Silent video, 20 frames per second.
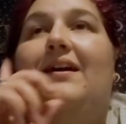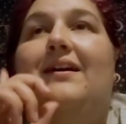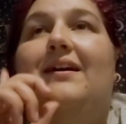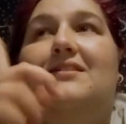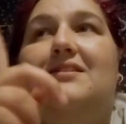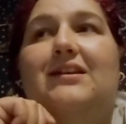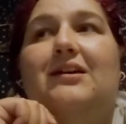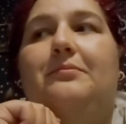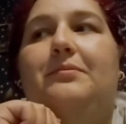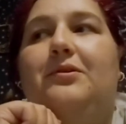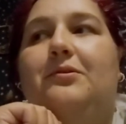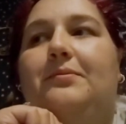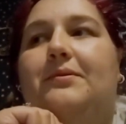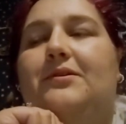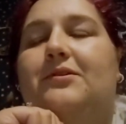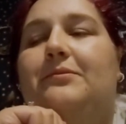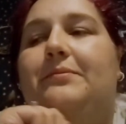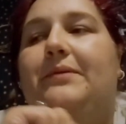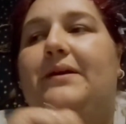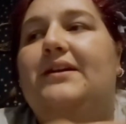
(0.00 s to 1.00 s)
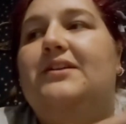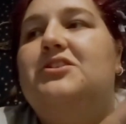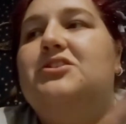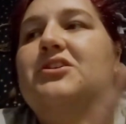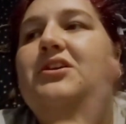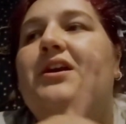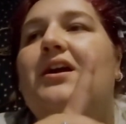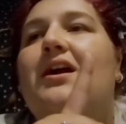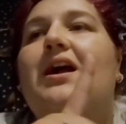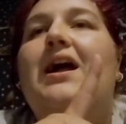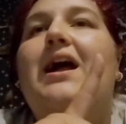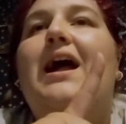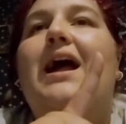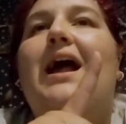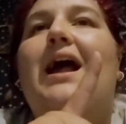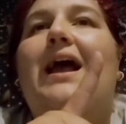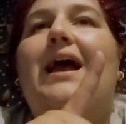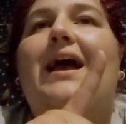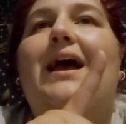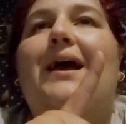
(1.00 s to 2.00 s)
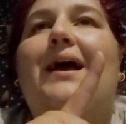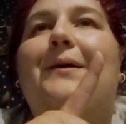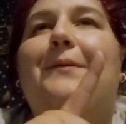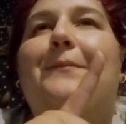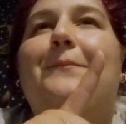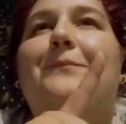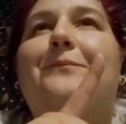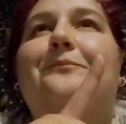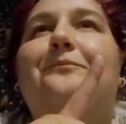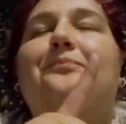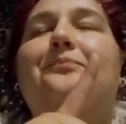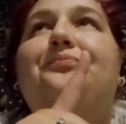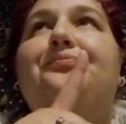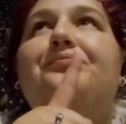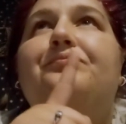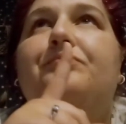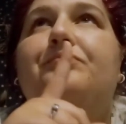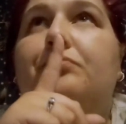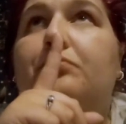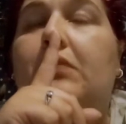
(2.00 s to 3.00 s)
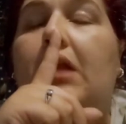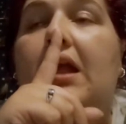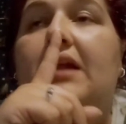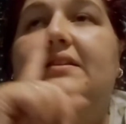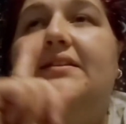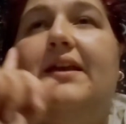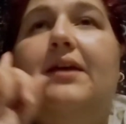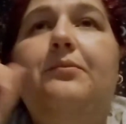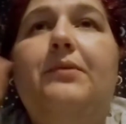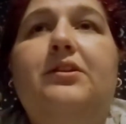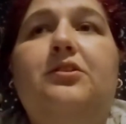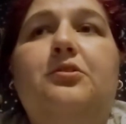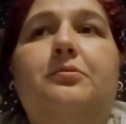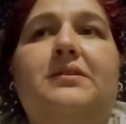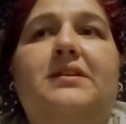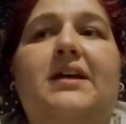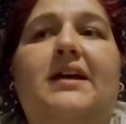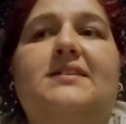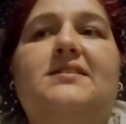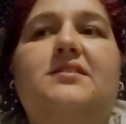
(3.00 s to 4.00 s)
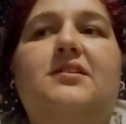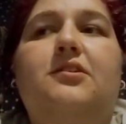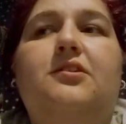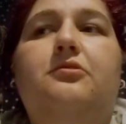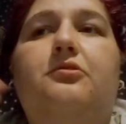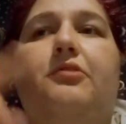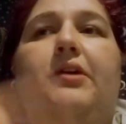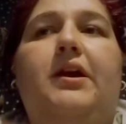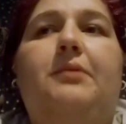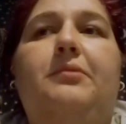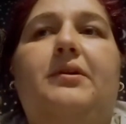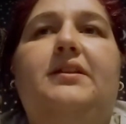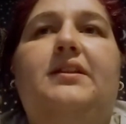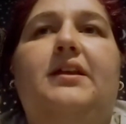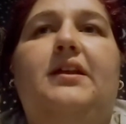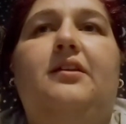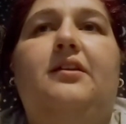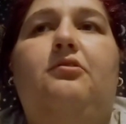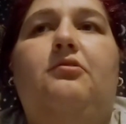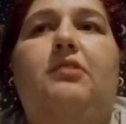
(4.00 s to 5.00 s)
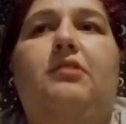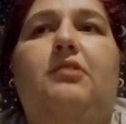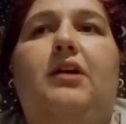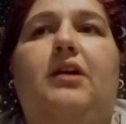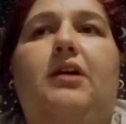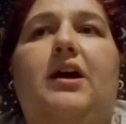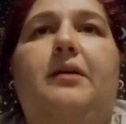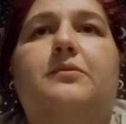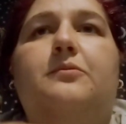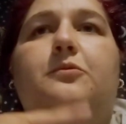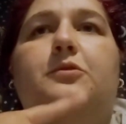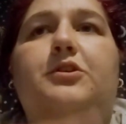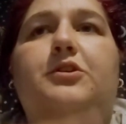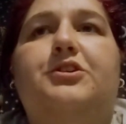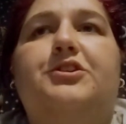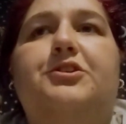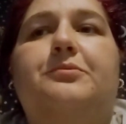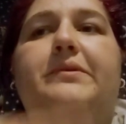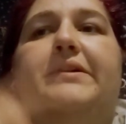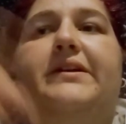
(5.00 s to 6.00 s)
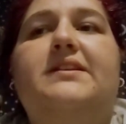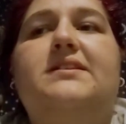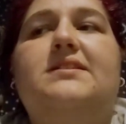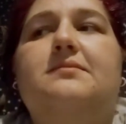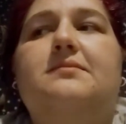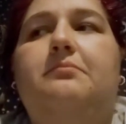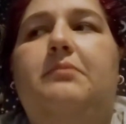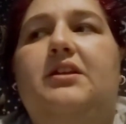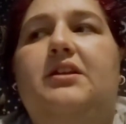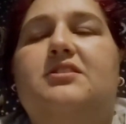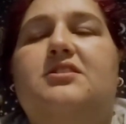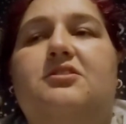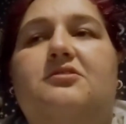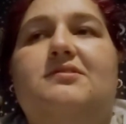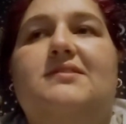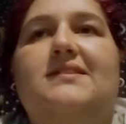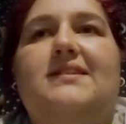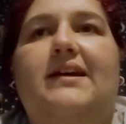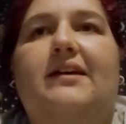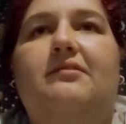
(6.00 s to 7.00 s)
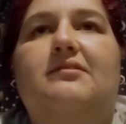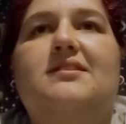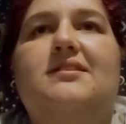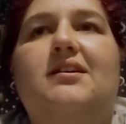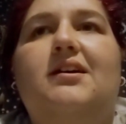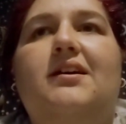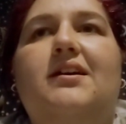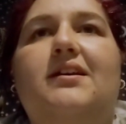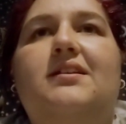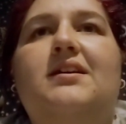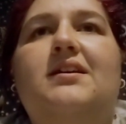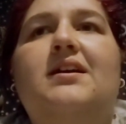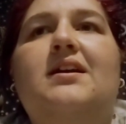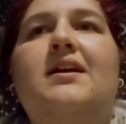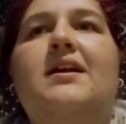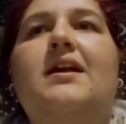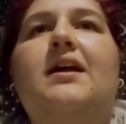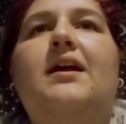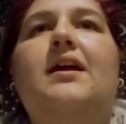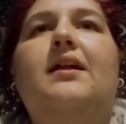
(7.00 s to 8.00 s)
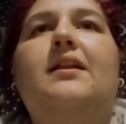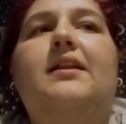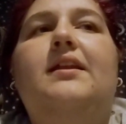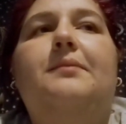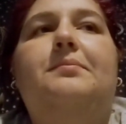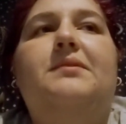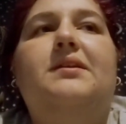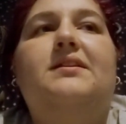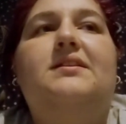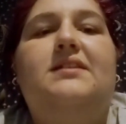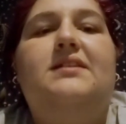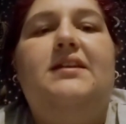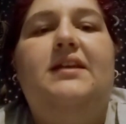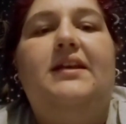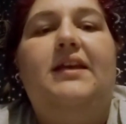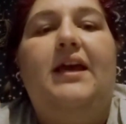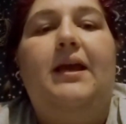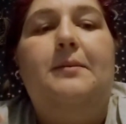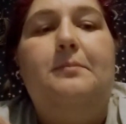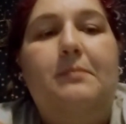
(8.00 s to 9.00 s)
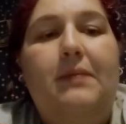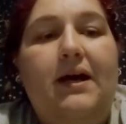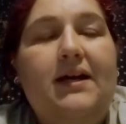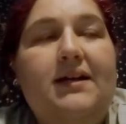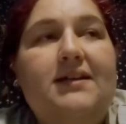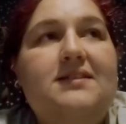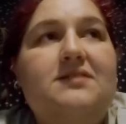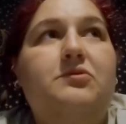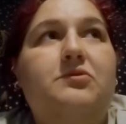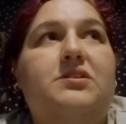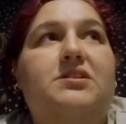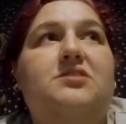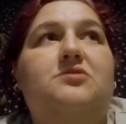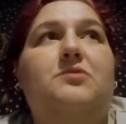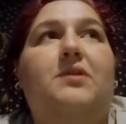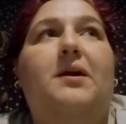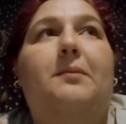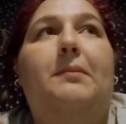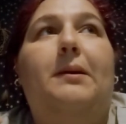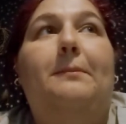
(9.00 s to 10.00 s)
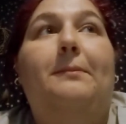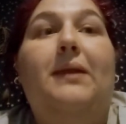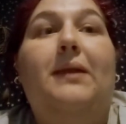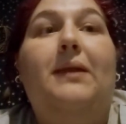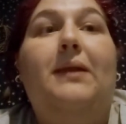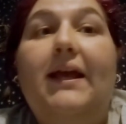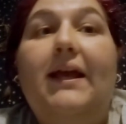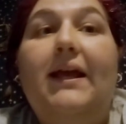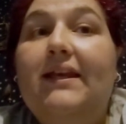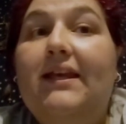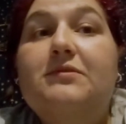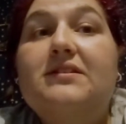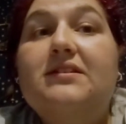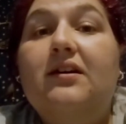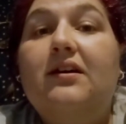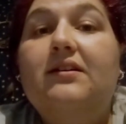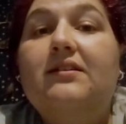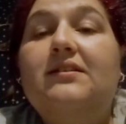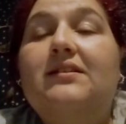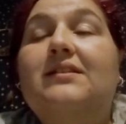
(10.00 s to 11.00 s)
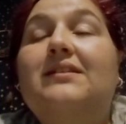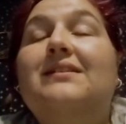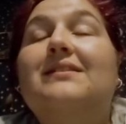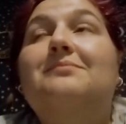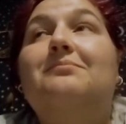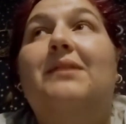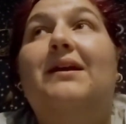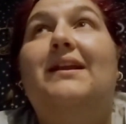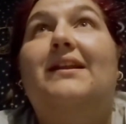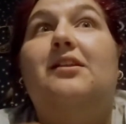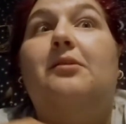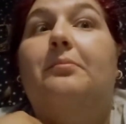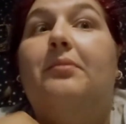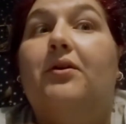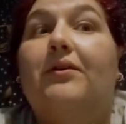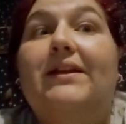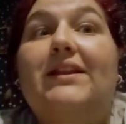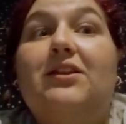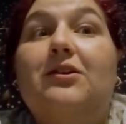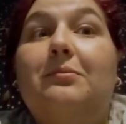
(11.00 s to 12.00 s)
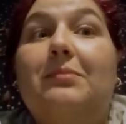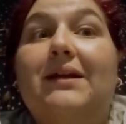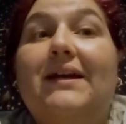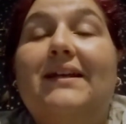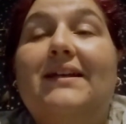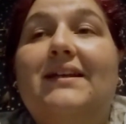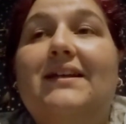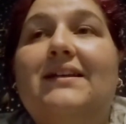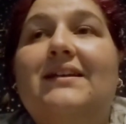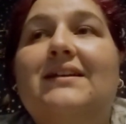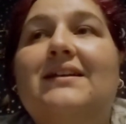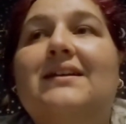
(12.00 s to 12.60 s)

That'll be up on her page. Then went up to Tesco. Graeme went in and grabbed one or two bits. Me and Susan sat outside. Nipped into TK Maxx, which is where my blankie was gotten. My little burrito blankie.